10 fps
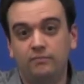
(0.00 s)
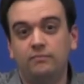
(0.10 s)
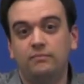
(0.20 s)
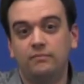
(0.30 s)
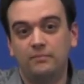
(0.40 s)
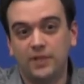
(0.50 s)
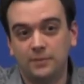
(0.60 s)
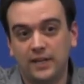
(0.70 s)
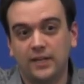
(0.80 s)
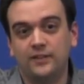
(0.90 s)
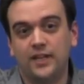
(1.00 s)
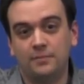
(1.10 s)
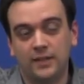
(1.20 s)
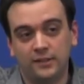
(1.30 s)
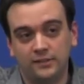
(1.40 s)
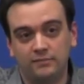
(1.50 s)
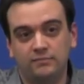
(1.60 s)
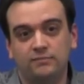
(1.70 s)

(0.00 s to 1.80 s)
You can make guns out of metal.